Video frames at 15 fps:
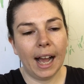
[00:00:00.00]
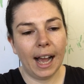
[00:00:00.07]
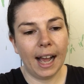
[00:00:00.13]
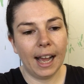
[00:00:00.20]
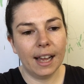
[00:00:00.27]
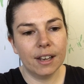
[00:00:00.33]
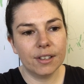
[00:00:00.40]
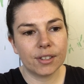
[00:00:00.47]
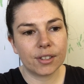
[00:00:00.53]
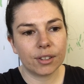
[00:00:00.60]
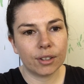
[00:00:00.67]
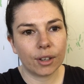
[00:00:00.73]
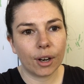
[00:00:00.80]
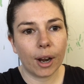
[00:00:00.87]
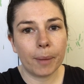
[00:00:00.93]
and,
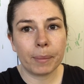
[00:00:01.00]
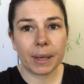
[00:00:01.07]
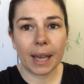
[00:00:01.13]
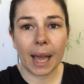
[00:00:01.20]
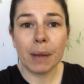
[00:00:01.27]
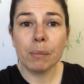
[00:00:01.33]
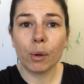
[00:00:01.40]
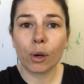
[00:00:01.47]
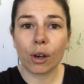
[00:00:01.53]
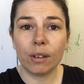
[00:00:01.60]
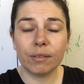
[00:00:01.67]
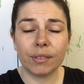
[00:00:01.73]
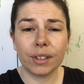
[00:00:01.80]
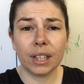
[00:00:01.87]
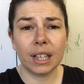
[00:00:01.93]
you know, I became more
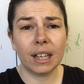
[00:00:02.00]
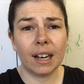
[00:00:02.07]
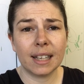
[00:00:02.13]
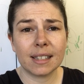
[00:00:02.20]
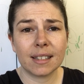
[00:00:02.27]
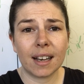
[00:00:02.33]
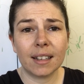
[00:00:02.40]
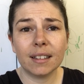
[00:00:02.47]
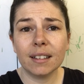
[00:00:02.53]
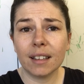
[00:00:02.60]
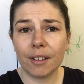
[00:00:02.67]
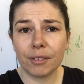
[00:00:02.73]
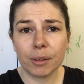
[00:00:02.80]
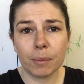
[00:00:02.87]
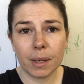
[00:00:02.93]
confident and I started
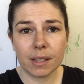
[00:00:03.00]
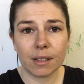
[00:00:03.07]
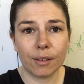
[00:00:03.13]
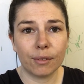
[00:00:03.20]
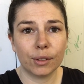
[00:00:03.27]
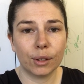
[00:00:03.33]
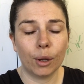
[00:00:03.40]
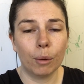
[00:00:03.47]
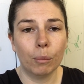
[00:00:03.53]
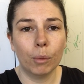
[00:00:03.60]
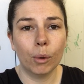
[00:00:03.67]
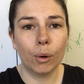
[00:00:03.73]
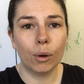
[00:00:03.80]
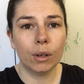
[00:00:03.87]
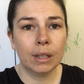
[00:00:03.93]
loving myself a lot
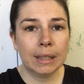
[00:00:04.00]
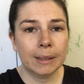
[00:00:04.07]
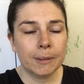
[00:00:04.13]
more.